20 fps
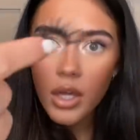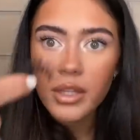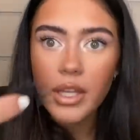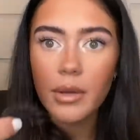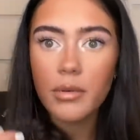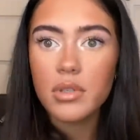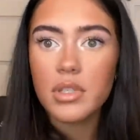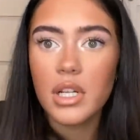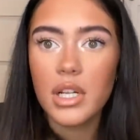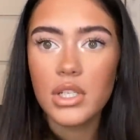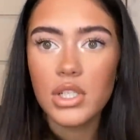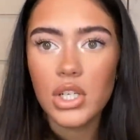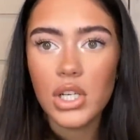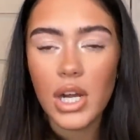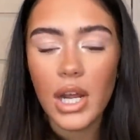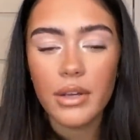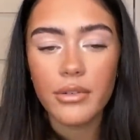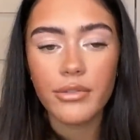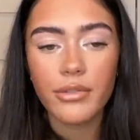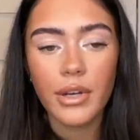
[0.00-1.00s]
there was literally
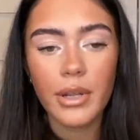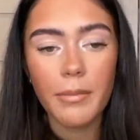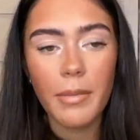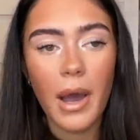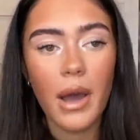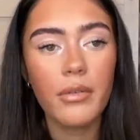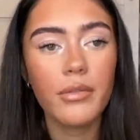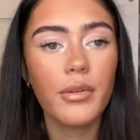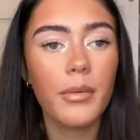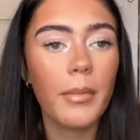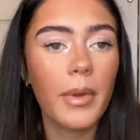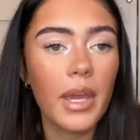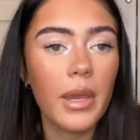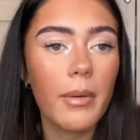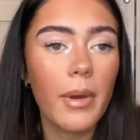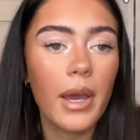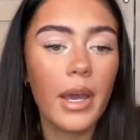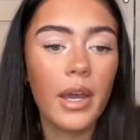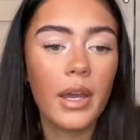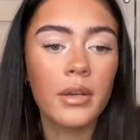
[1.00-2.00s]
like £3 from
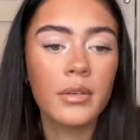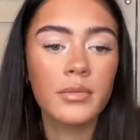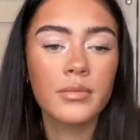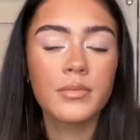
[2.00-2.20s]
eBay.